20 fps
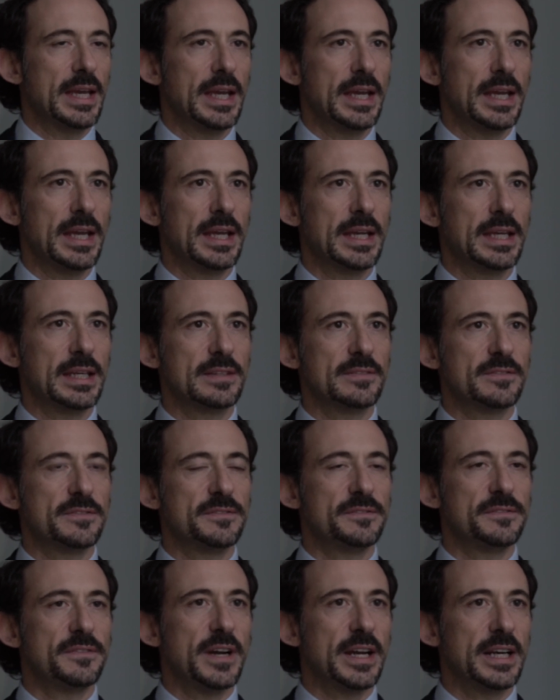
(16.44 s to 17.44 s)

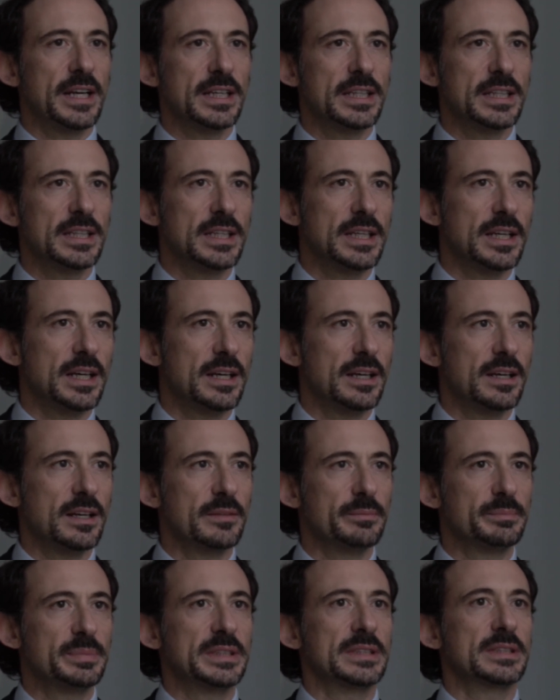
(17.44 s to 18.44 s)
And finally,
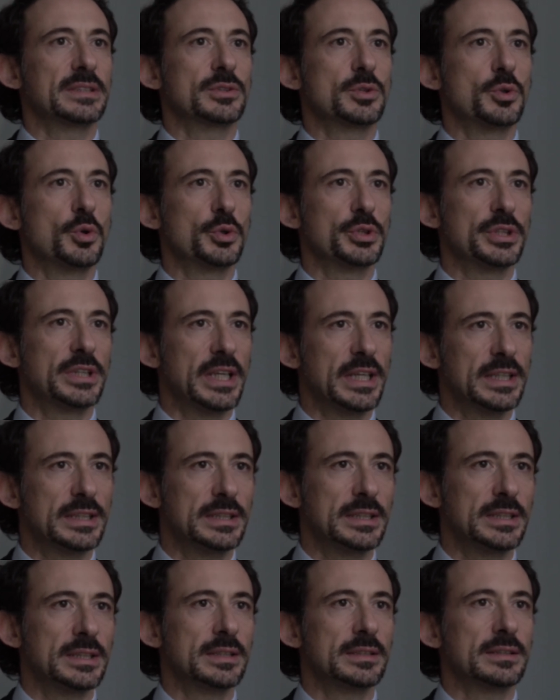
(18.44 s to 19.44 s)
I've been
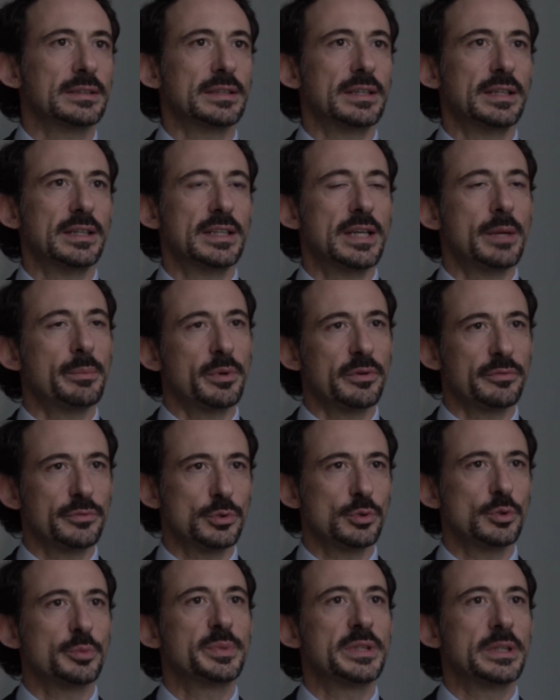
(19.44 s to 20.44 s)
coordinating a number of
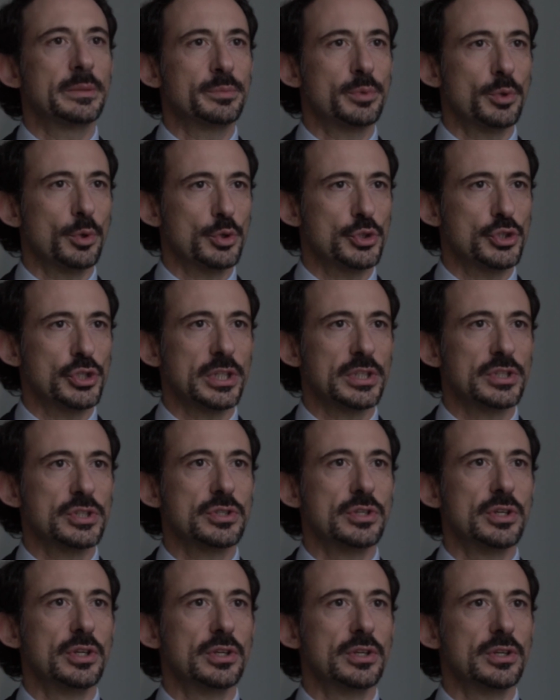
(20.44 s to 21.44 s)
European
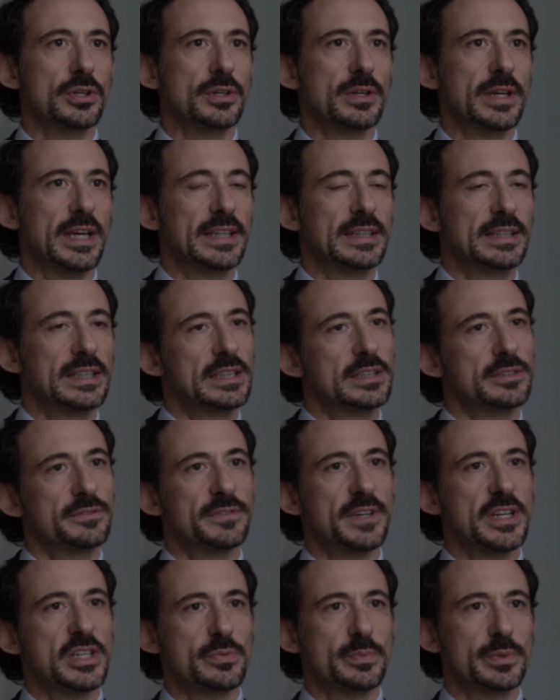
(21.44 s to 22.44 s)
projects at the
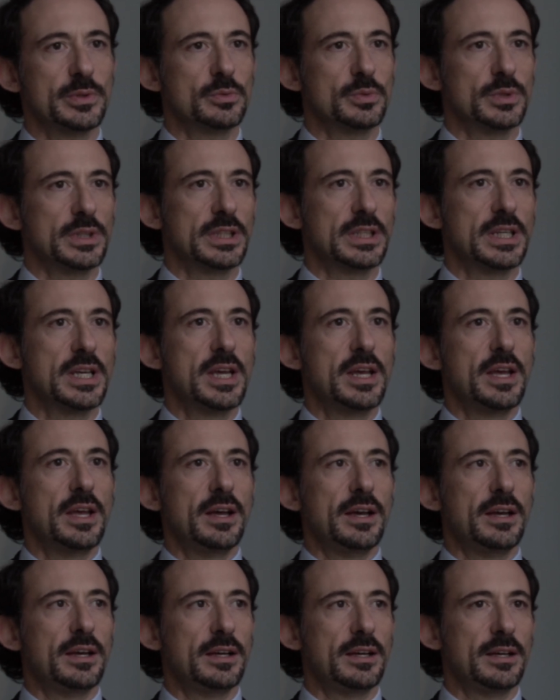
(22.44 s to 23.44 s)
interface between
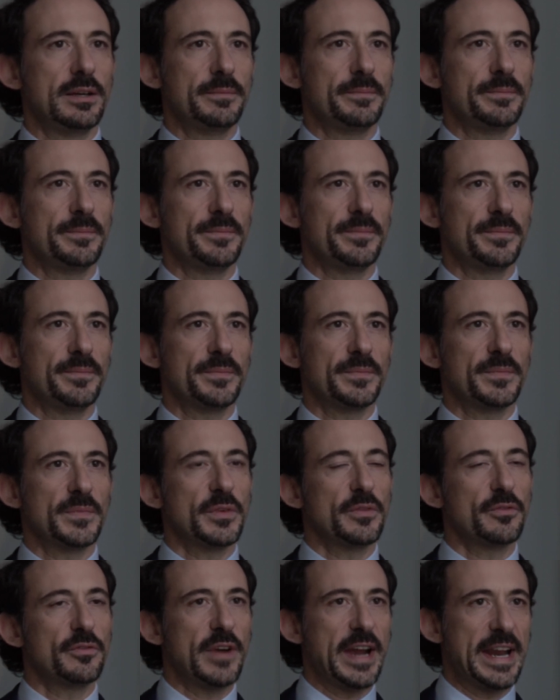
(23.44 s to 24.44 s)

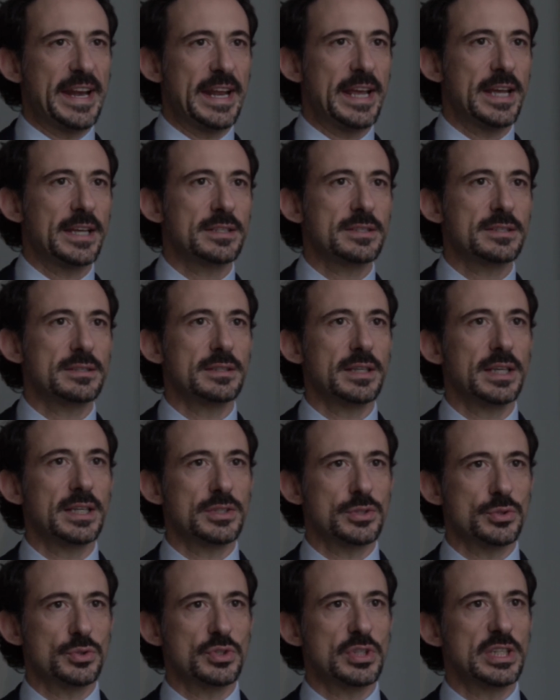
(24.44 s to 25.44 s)
finance
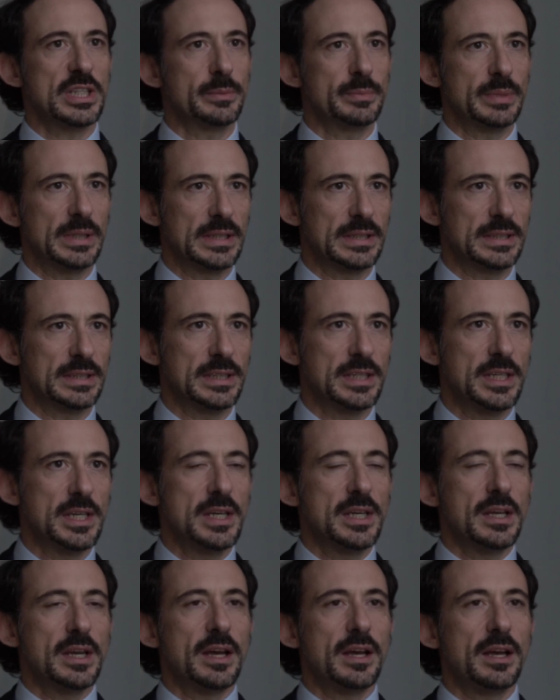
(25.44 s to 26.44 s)
and sustainability.
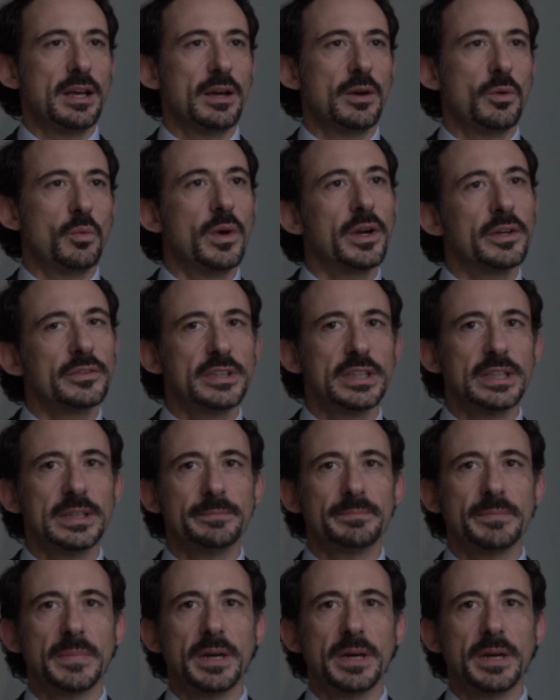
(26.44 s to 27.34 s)
One of the